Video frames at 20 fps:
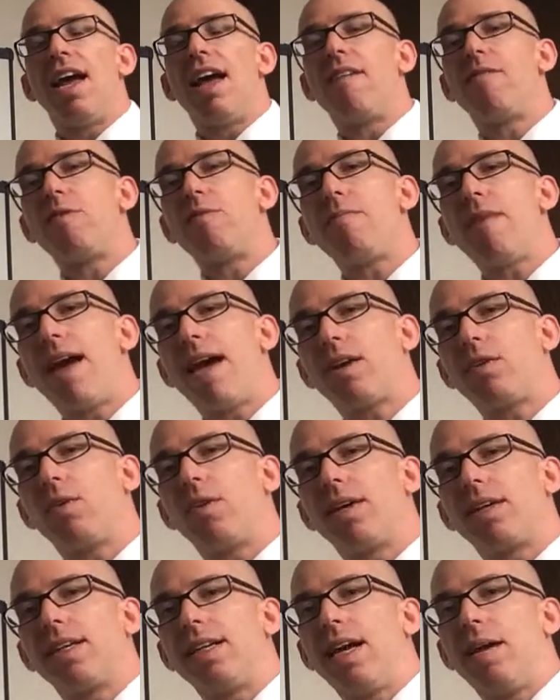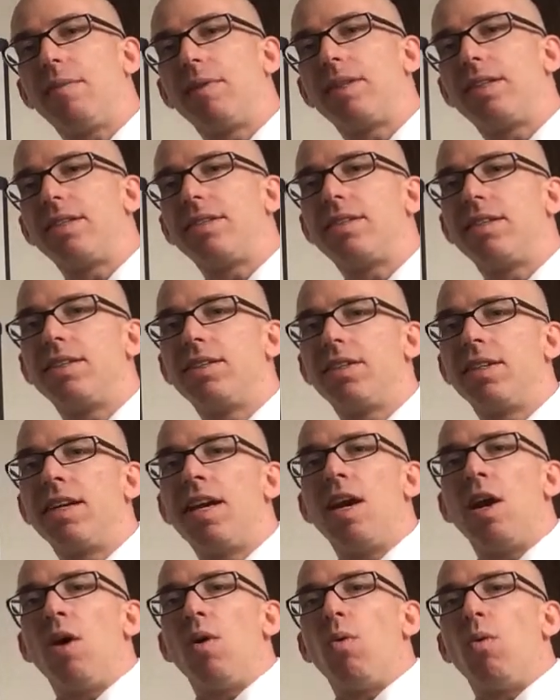every macroeconomic decision
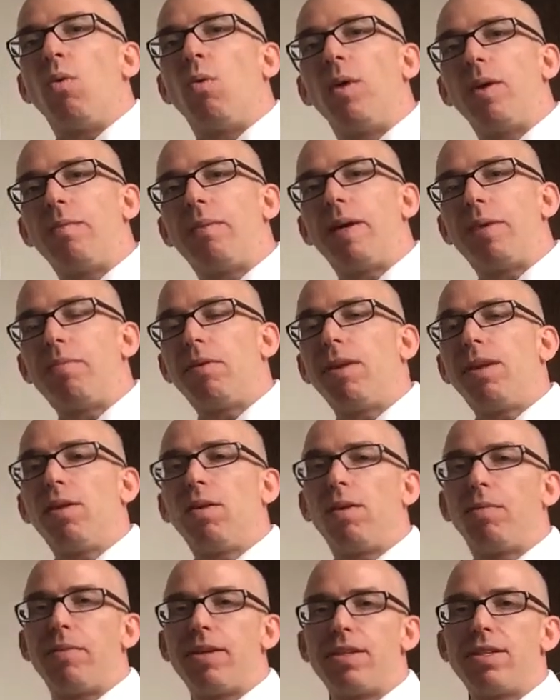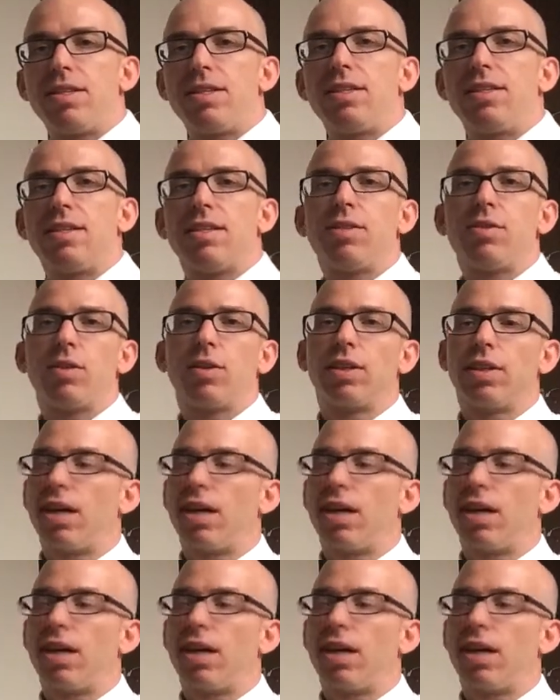when people or businesses or